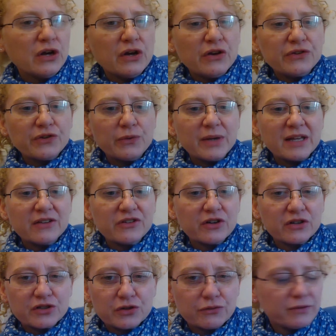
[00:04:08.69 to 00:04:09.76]
so we can
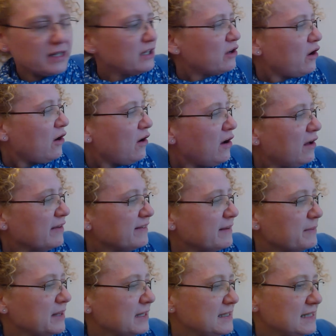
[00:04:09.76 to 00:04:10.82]
start to recall some
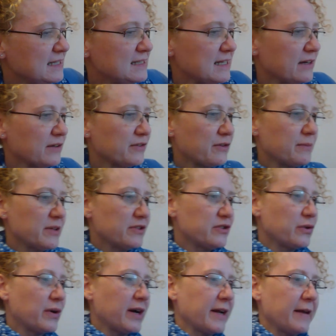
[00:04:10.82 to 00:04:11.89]
of the details from the
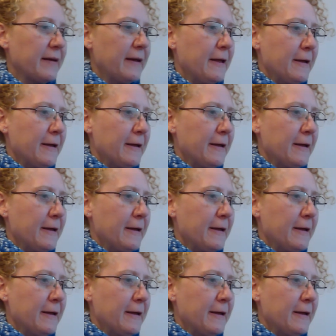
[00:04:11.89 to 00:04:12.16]
story.